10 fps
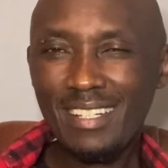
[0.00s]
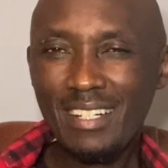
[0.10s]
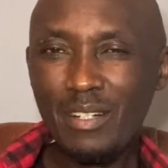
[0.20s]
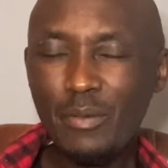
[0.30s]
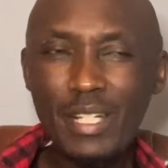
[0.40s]

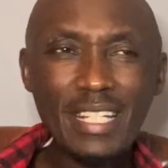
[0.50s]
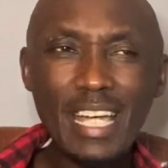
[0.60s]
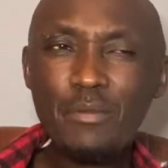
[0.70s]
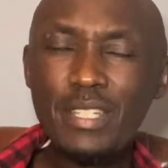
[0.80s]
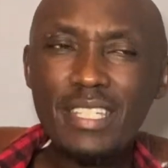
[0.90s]
When can
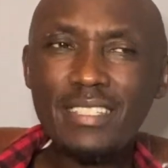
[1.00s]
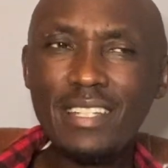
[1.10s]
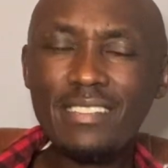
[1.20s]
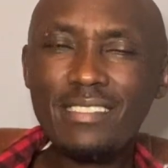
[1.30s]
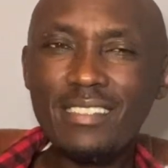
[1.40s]
we
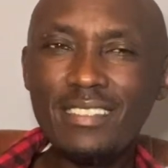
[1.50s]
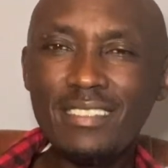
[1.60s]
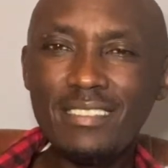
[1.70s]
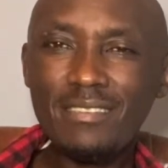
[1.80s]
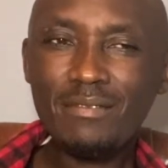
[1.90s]
just
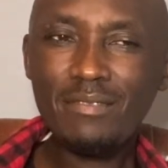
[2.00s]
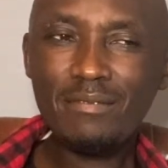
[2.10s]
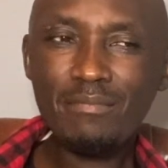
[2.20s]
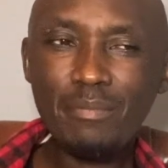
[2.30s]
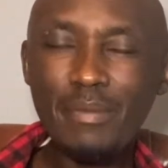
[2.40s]

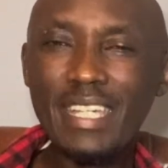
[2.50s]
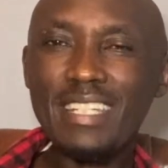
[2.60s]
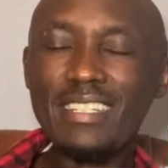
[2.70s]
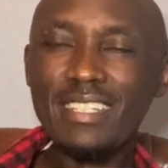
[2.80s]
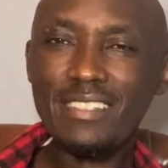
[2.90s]
make it
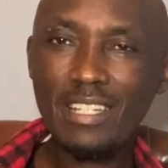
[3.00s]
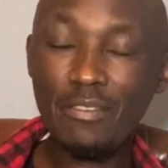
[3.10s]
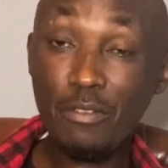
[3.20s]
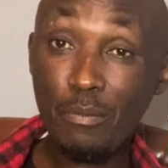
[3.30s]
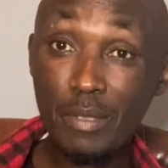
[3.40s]
easier
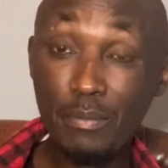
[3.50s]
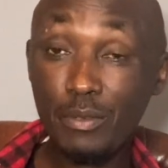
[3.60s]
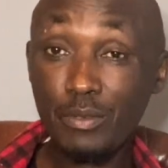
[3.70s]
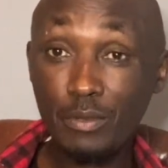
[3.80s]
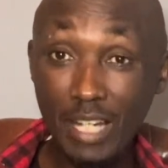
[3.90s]
for people
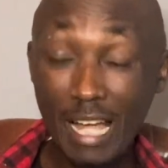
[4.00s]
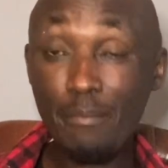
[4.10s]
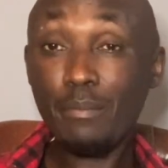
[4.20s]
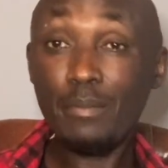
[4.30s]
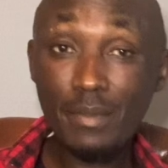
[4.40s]
to come
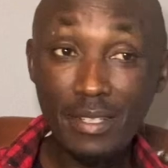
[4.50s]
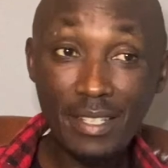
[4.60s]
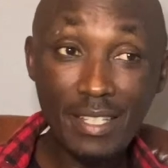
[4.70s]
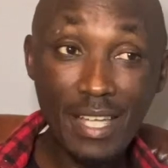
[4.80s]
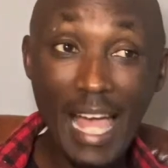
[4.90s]

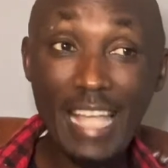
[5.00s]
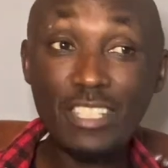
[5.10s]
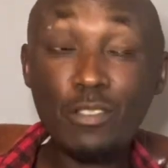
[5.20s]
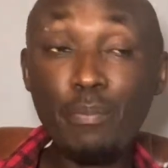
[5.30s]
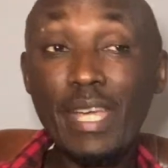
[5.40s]
and
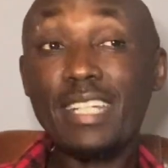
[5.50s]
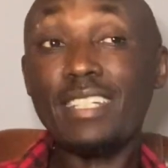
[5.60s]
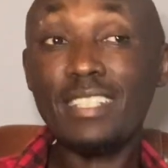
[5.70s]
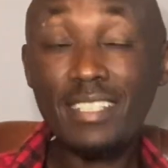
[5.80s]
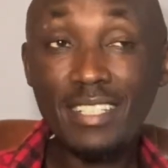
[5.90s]
spend
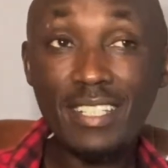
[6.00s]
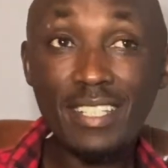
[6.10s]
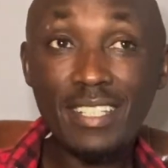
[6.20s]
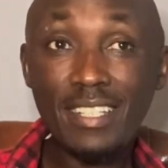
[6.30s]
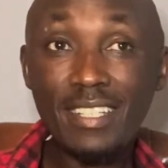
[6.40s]

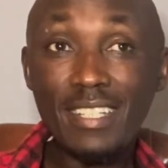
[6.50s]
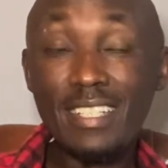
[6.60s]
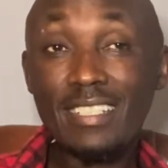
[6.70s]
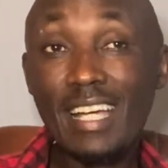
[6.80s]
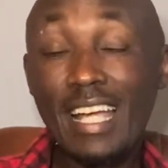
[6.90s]
in
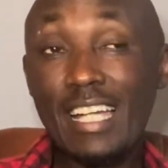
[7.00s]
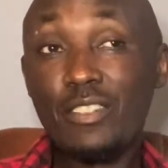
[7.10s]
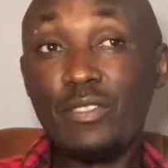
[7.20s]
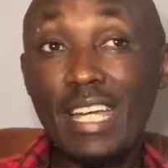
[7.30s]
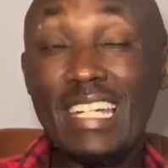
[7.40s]
the
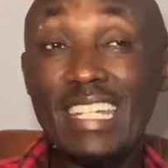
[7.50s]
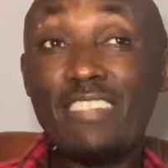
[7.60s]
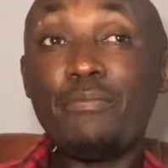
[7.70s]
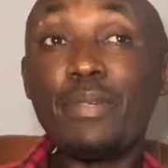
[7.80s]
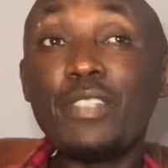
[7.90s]
country and
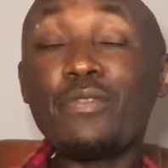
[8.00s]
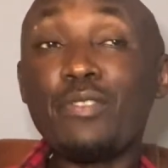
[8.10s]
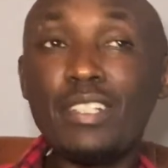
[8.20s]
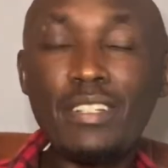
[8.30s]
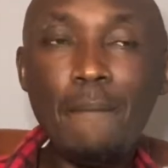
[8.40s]
live
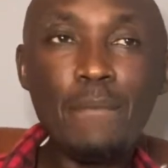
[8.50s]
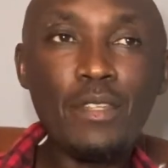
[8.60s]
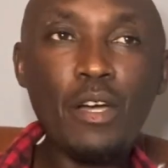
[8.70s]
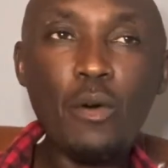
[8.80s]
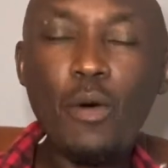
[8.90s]
peacefully?
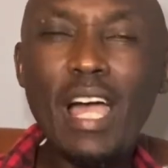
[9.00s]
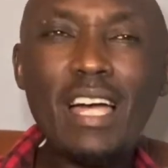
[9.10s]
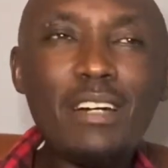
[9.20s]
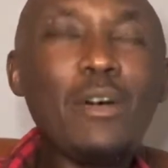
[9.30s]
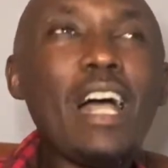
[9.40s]
Why
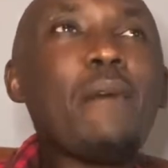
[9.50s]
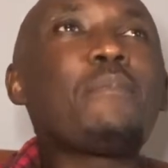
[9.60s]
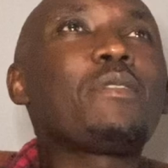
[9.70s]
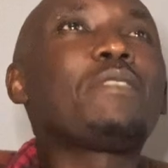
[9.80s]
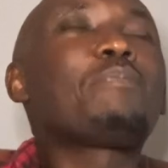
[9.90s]
are
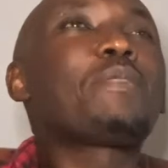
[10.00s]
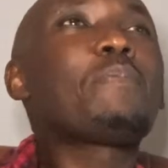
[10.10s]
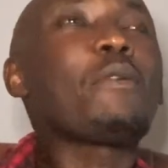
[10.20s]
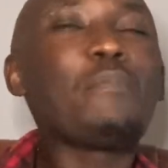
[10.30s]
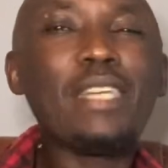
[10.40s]

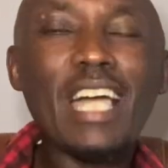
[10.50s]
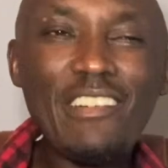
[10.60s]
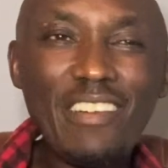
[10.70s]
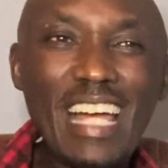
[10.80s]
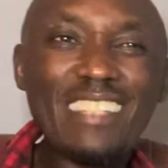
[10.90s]
people being
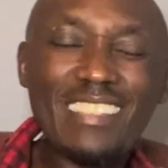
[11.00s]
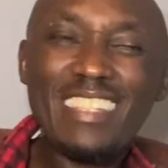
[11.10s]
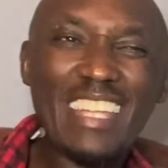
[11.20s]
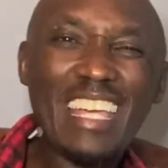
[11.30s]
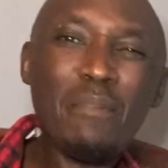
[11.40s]
harassed at
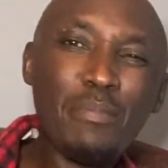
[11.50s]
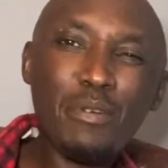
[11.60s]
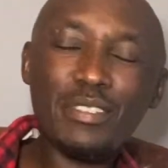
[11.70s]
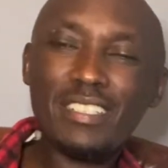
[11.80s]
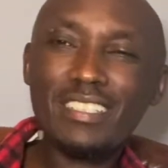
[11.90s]
the airport?